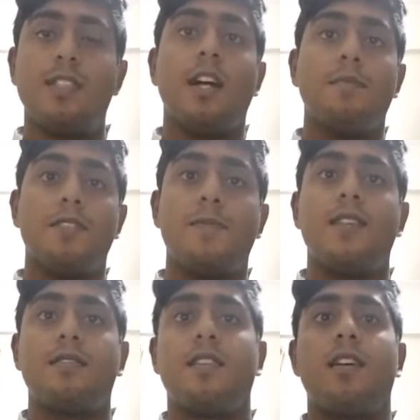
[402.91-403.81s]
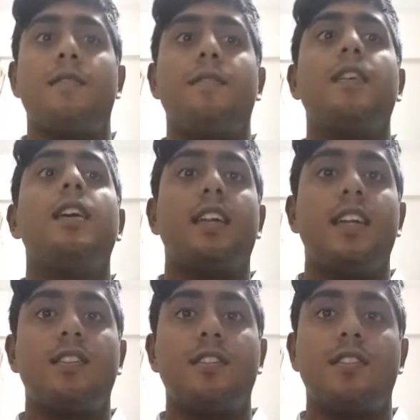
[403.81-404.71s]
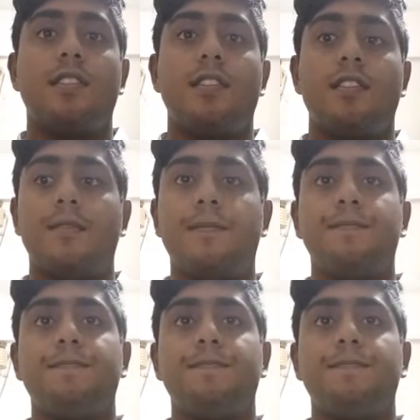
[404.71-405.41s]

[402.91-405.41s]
to help the spacecraft connect to the tether.